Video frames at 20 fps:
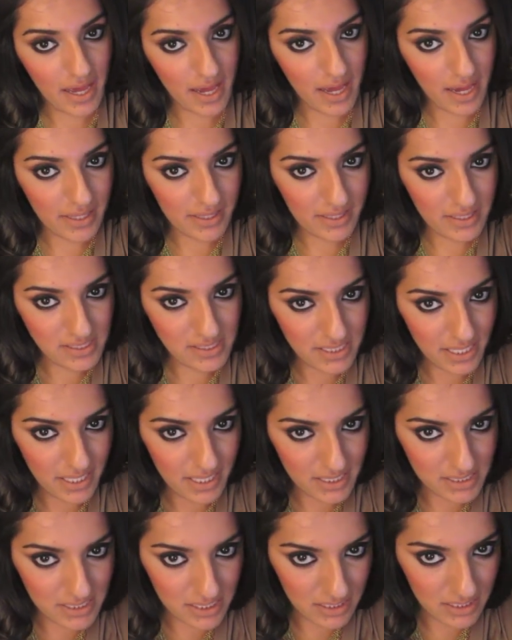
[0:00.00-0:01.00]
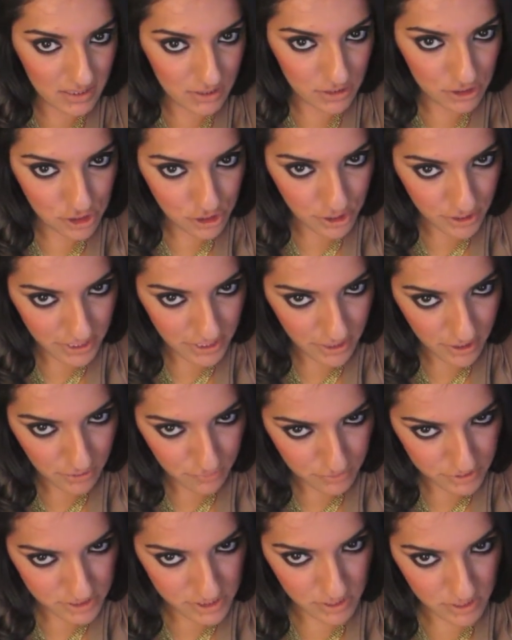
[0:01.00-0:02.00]
And this side is a little trickier
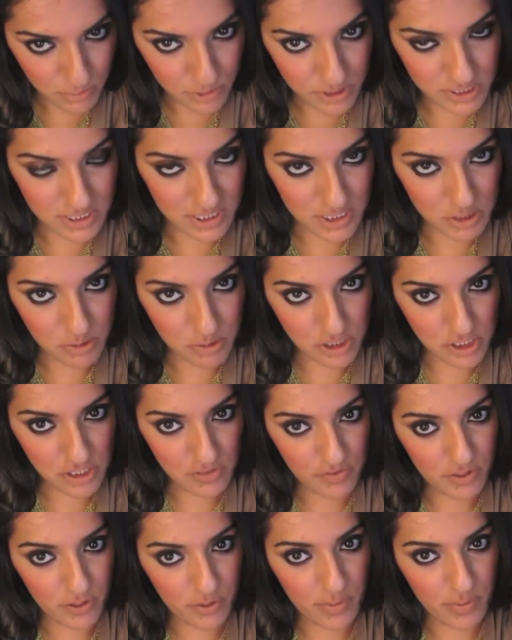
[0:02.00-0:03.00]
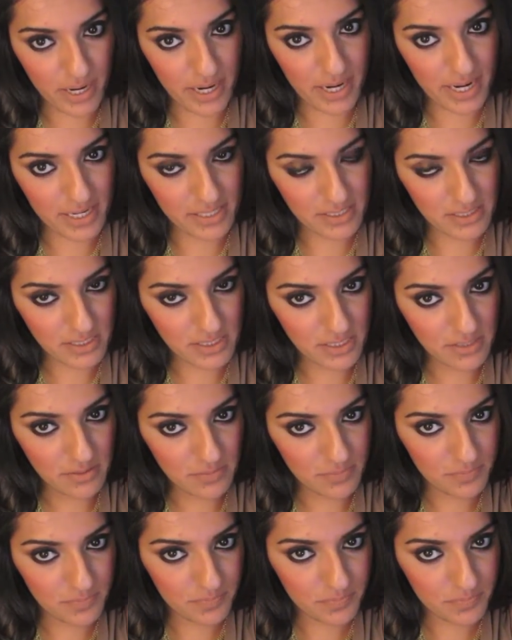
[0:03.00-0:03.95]
for some reason, especially if you're right-handed.